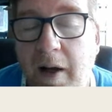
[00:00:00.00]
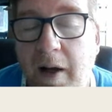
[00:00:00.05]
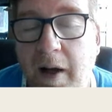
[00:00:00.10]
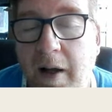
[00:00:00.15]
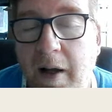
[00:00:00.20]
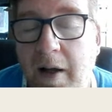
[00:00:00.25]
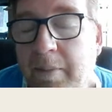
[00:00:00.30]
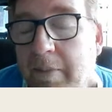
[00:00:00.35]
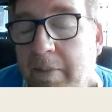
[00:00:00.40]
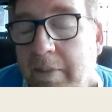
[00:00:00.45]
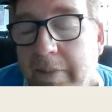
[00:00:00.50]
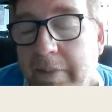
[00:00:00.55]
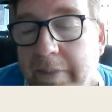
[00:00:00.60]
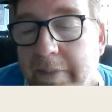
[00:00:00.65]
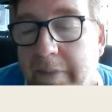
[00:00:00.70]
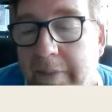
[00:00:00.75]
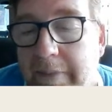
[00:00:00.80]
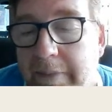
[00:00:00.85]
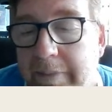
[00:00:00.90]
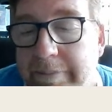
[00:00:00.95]

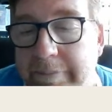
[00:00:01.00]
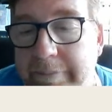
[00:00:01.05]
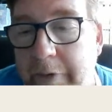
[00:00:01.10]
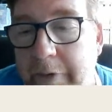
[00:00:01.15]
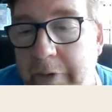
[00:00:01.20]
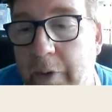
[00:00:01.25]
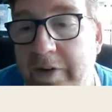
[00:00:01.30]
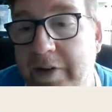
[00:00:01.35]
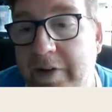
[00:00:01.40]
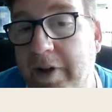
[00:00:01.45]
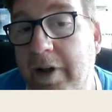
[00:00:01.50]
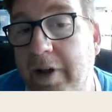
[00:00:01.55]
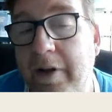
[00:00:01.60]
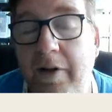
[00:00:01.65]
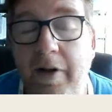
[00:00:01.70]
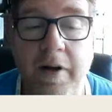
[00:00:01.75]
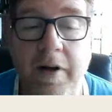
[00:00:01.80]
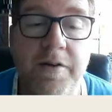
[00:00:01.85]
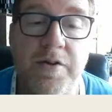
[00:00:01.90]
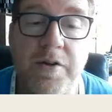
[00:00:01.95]
I'm once again
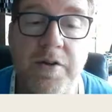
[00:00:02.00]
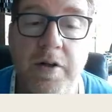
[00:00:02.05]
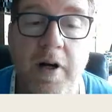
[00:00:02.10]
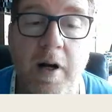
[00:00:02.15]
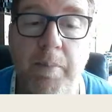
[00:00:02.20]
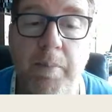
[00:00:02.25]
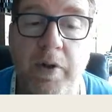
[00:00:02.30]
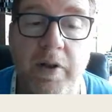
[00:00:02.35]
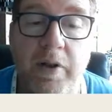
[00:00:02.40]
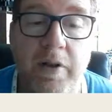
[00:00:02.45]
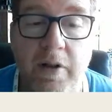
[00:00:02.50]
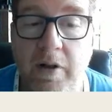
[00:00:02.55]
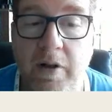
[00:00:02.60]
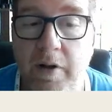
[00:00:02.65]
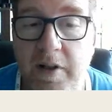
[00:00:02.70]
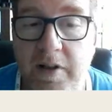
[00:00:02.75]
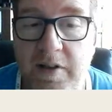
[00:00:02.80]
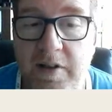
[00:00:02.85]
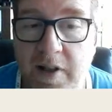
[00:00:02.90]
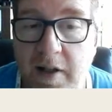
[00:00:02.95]
not sure. I put the
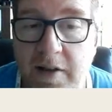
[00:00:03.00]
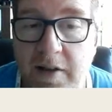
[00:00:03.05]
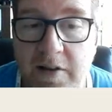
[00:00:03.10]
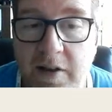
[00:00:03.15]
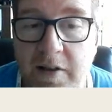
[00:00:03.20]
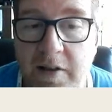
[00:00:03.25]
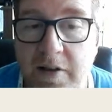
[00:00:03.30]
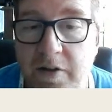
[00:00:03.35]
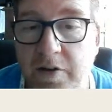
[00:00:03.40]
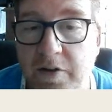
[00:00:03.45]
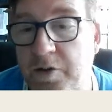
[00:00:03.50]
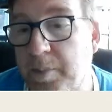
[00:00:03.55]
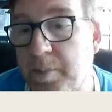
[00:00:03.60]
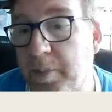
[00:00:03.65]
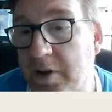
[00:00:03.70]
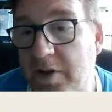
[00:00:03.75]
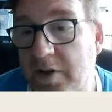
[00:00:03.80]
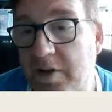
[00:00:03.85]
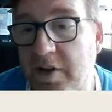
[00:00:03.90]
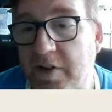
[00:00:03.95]
correct size on there. There's
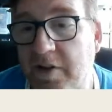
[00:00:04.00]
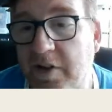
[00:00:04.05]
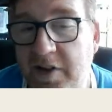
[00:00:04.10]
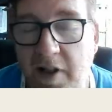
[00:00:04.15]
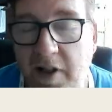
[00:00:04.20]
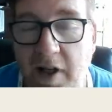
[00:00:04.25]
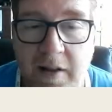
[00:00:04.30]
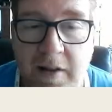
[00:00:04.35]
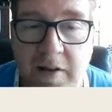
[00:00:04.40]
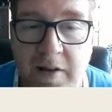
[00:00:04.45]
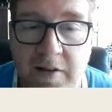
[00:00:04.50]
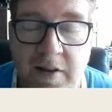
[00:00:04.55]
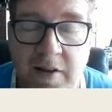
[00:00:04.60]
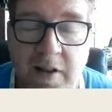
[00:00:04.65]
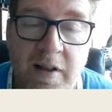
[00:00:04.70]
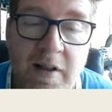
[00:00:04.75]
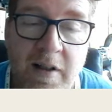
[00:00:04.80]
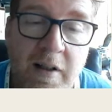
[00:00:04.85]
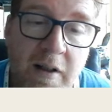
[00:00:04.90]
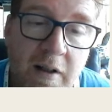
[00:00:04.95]
pictures of the size,
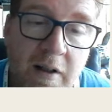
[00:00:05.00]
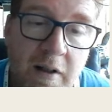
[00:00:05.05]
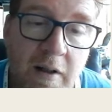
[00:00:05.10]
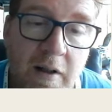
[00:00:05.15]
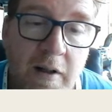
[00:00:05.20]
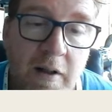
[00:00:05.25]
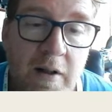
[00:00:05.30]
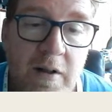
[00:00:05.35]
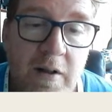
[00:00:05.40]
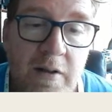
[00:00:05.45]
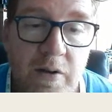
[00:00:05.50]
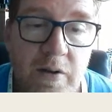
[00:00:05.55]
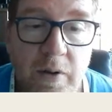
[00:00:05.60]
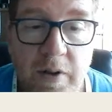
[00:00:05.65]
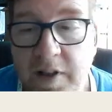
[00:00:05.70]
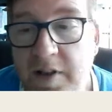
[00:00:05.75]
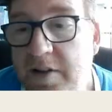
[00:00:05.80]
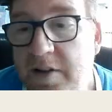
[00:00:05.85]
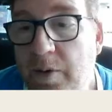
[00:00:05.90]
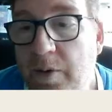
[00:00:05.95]
so
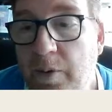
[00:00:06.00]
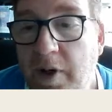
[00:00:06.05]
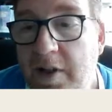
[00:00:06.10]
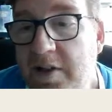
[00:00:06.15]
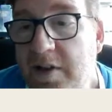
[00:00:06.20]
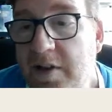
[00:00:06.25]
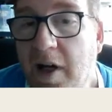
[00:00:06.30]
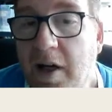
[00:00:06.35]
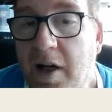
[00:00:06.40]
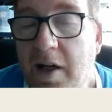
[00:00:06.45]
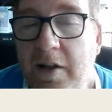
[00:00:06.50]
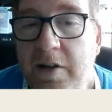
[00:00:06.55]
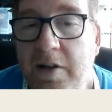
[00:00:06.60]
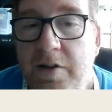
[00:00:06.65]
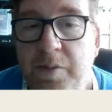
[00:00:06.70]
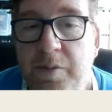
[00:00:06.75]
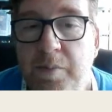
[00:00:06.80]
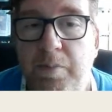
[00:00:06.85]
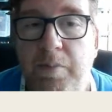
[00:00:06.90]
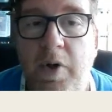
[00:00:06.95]
it is the right
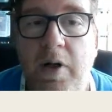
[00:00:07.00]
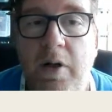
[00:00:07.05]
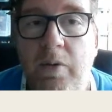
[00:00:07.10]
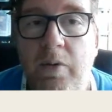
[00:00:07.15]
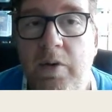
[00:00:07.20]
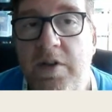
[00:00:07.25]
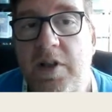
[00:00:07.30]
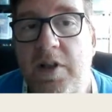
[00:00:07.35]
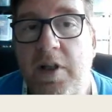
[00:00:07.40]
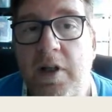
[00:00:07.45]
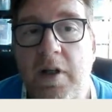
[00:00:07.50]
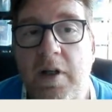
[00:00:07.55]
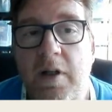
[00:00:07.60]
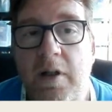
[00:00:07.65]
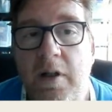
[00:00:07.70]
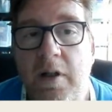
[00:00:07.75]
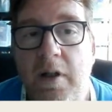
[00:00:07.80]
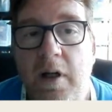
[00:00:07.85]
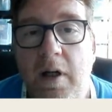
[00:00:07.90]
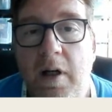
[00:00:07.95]
size. But once
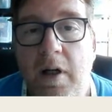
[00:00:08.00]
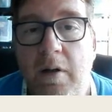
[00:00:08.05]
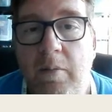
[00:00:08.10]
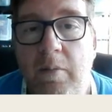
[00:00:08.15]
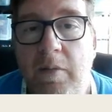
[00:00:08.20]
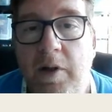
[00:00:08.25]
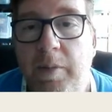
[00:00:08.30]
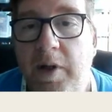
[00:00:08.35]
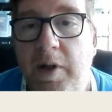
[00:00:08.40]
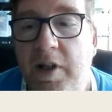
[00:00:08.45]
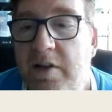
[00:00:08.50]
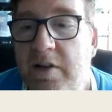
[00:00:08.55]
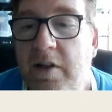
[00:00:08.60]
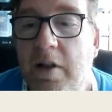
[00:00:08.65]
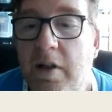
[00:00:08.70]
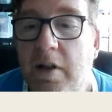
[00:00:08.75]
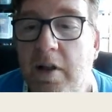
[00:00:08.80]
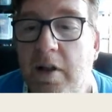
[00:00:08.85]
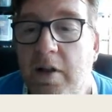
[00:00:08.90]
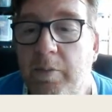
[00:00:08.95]
again, eBay's
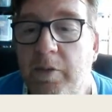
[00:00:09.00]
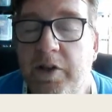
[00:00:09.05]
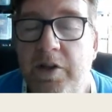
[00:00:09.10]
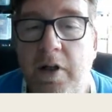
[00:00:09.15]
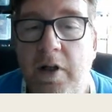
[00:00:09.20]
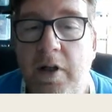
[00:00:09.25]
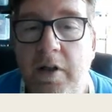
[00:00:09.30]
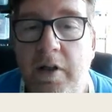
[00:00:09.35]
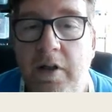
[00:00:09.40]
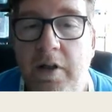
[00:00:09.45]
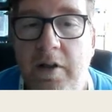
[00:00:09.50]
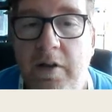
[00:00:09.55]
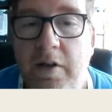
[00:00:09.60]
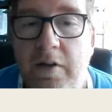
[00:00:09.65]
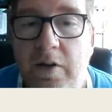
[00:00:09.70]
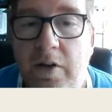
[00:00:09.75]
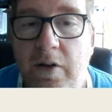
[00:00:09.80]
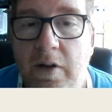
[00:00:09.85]
gonna let them return it.